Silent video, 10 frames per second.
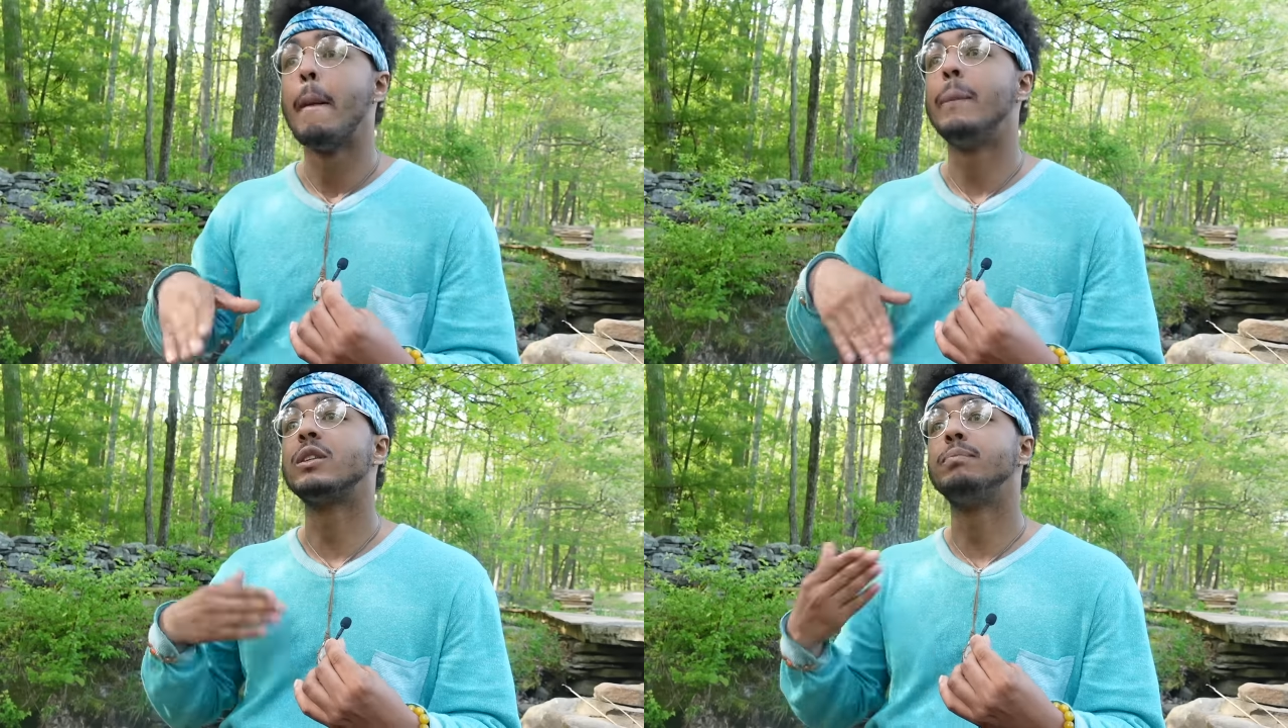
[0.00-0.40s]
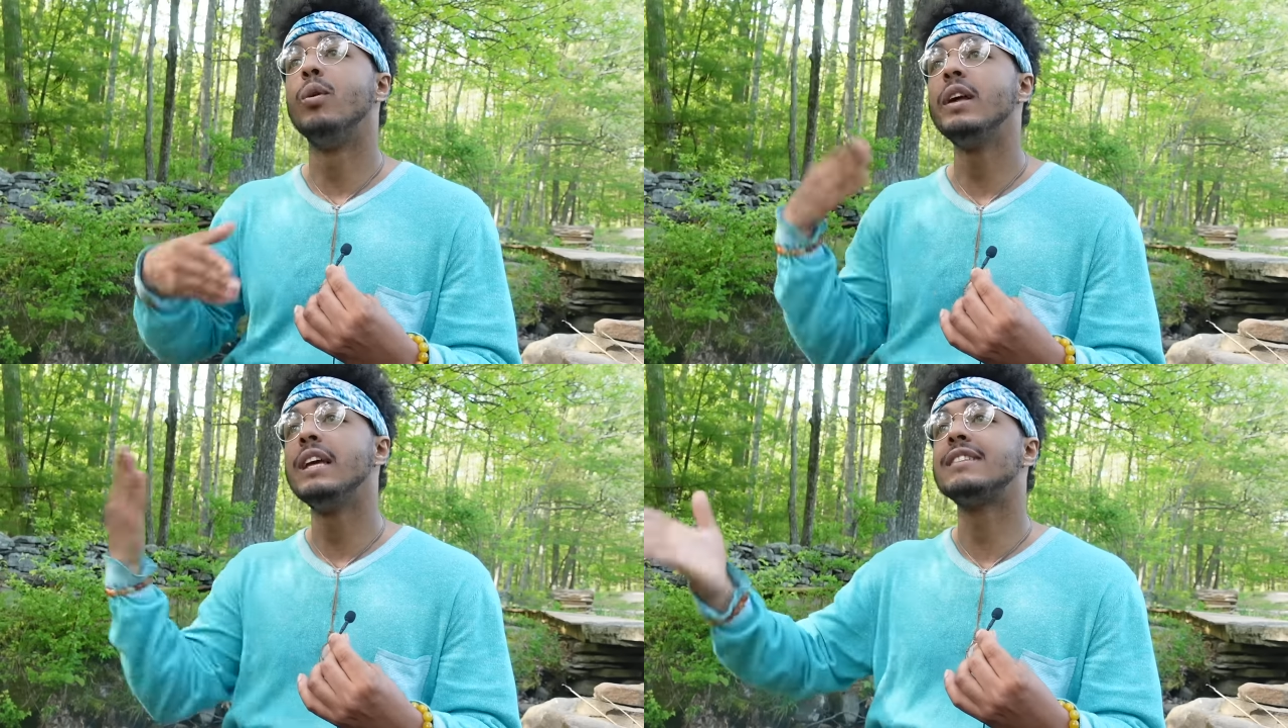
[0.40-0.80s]
But the
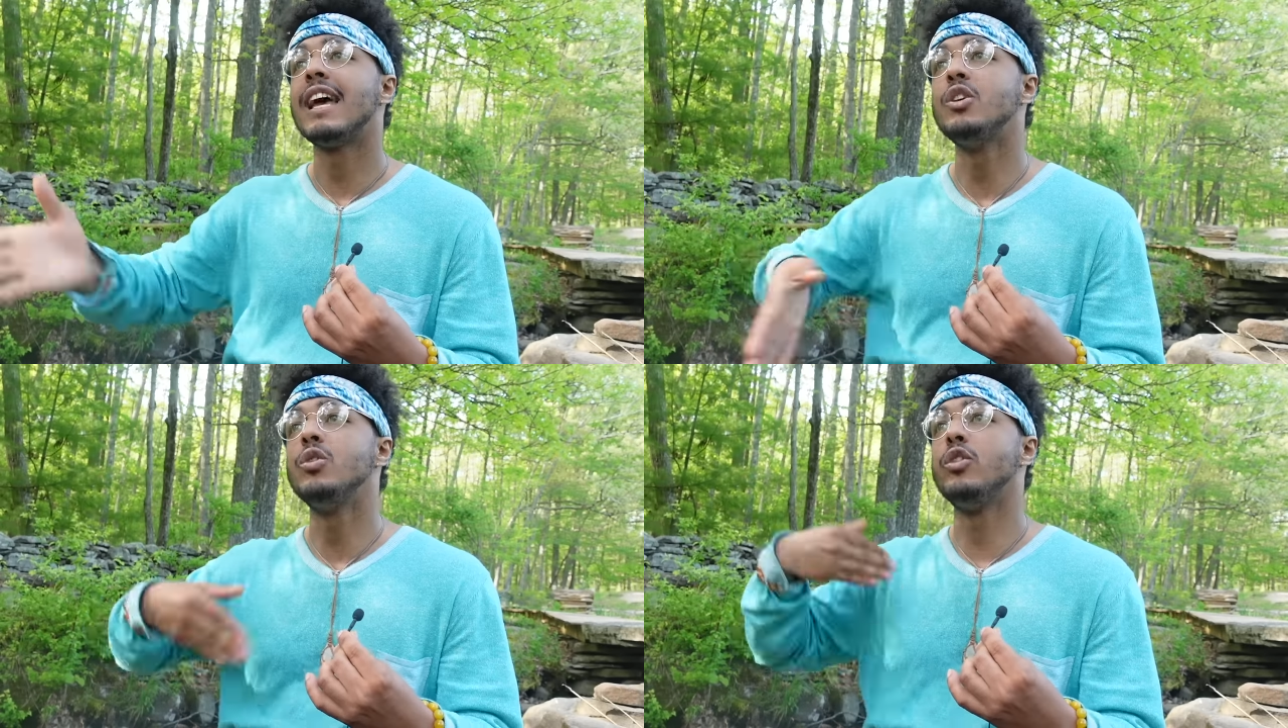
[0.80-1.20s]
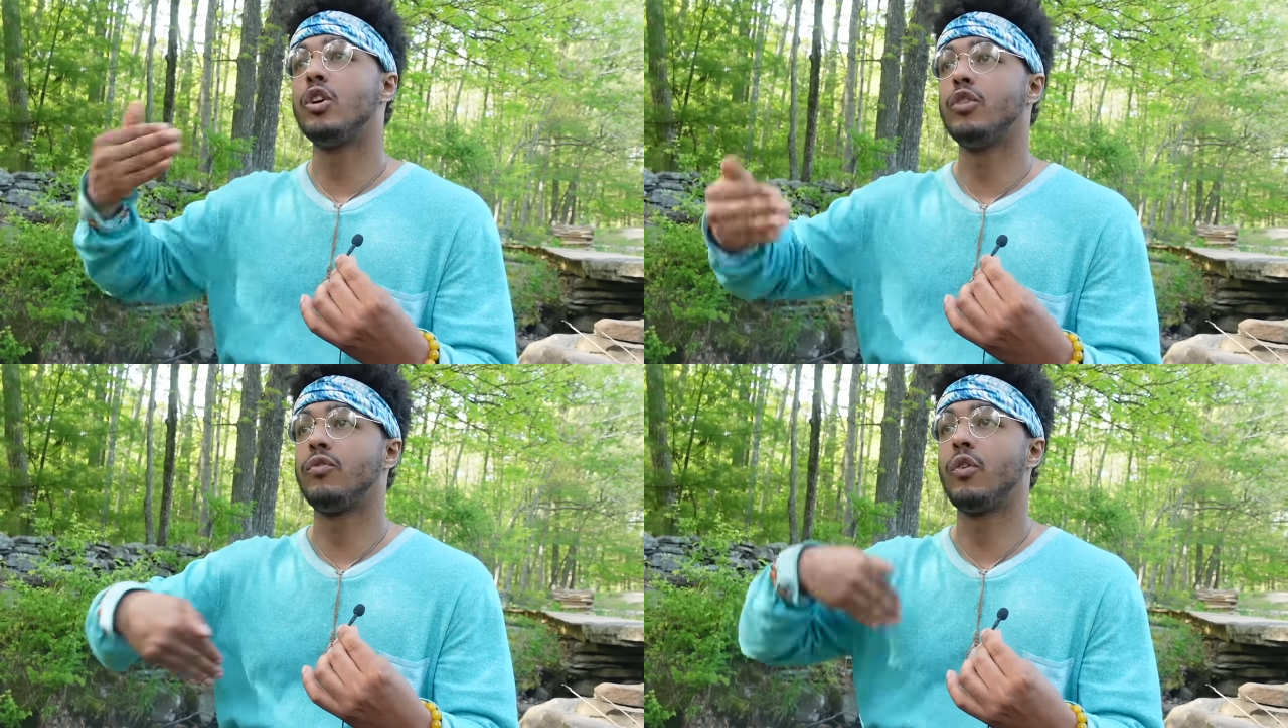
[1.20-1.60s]
point is that
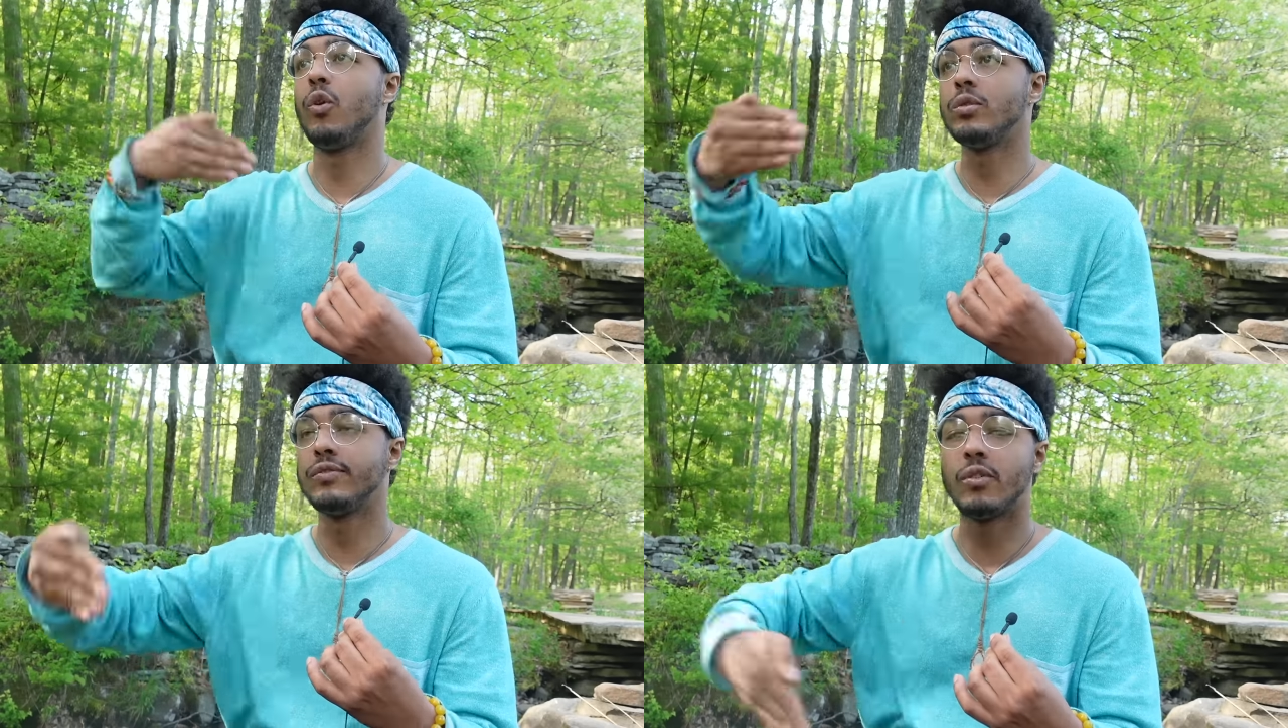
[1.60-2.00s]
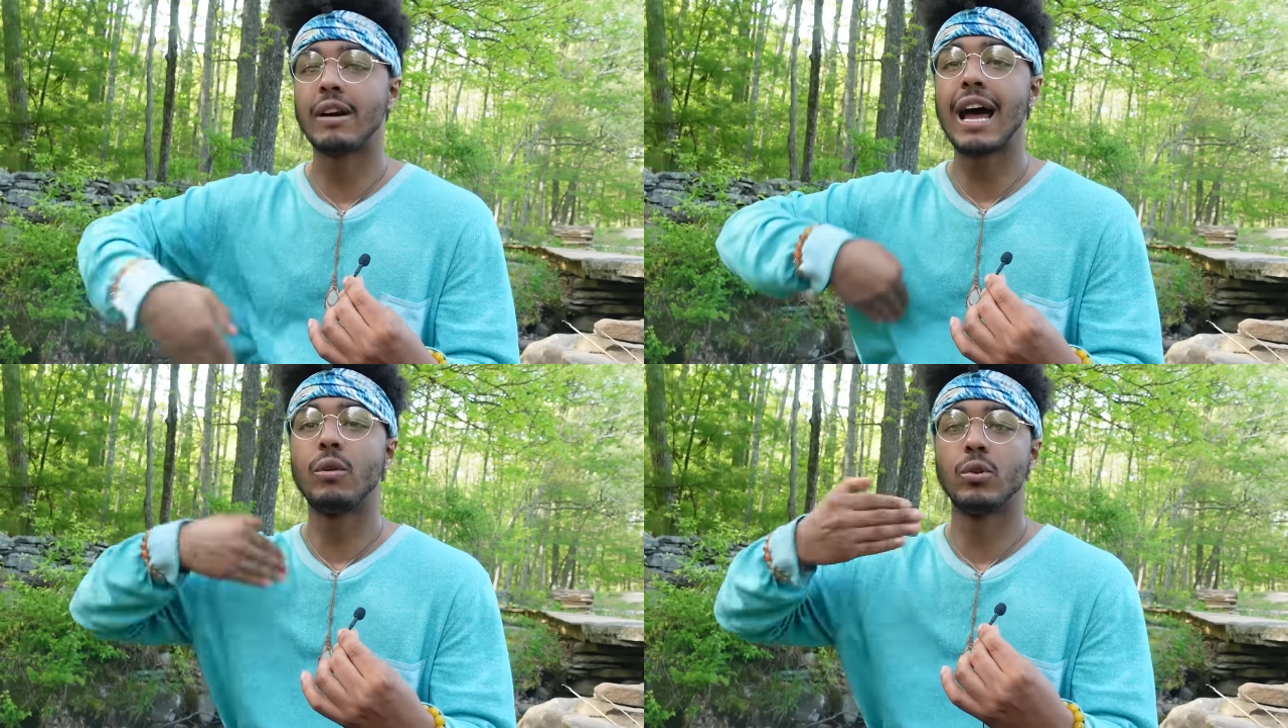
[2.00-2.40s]
you're for those 4
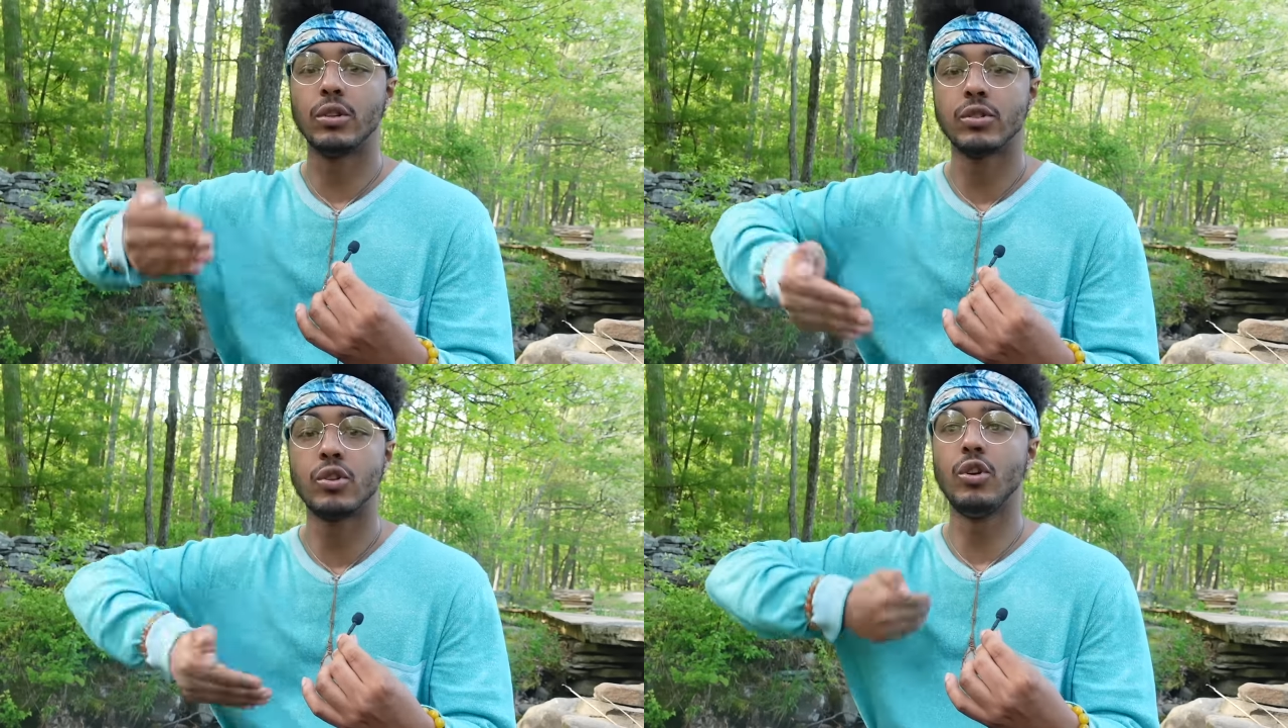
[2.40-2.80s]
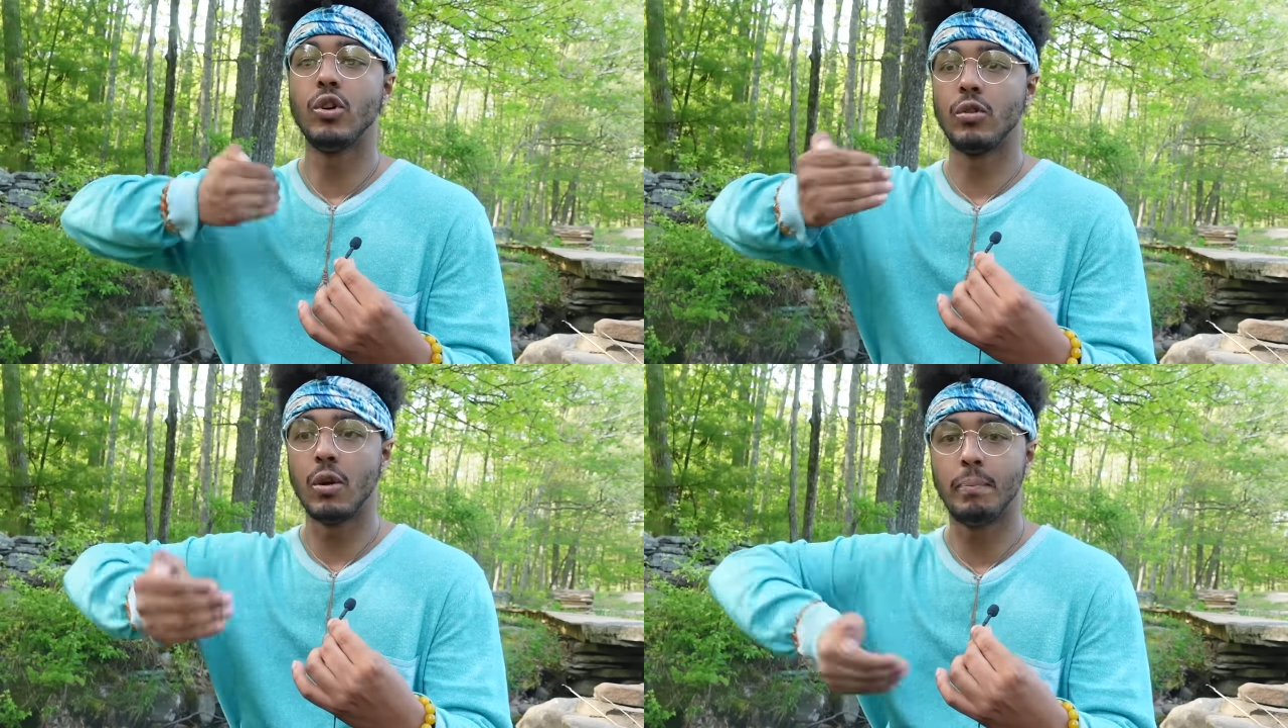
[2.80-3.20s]
hours,
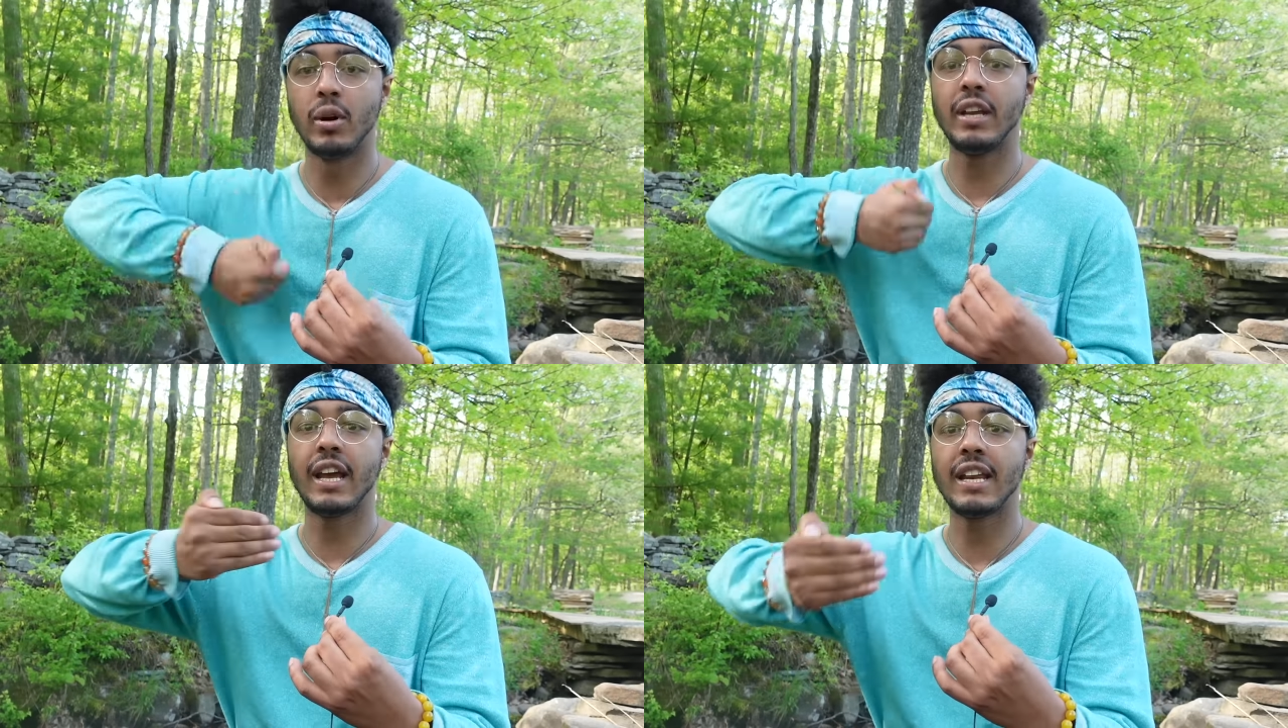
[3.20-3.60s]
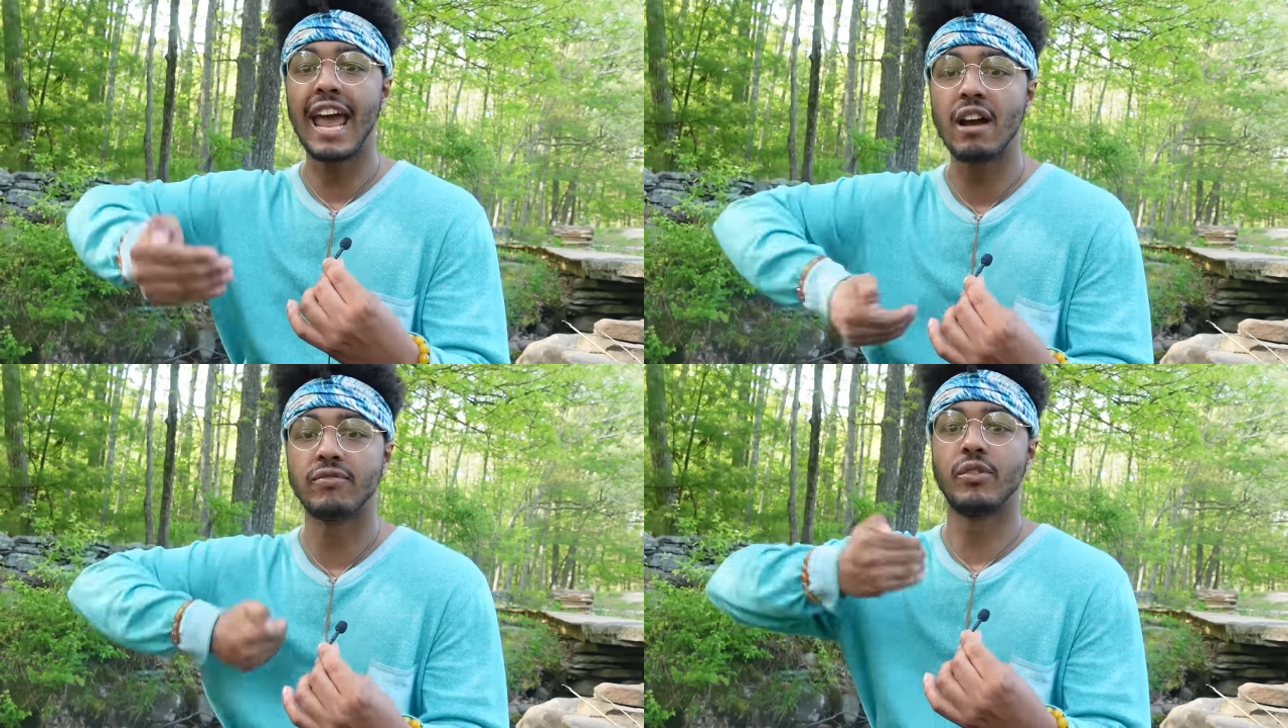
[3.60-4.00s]
you're putting in
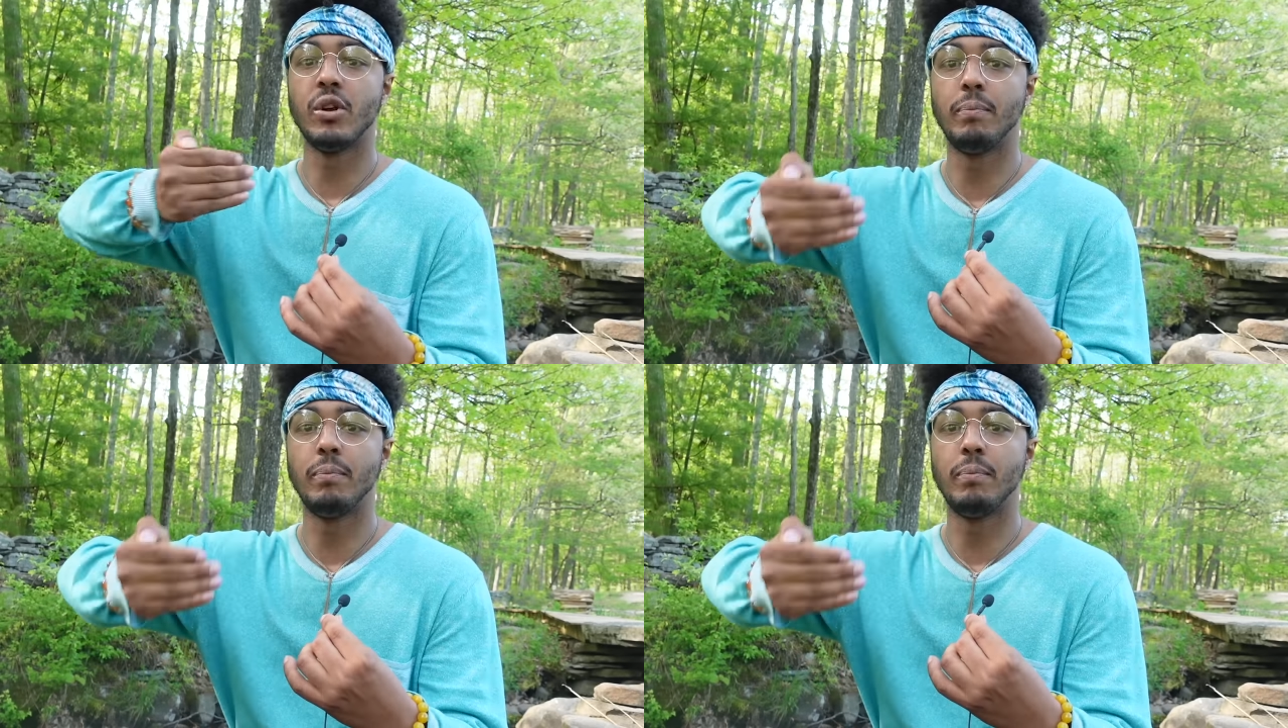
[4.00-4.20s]
effort.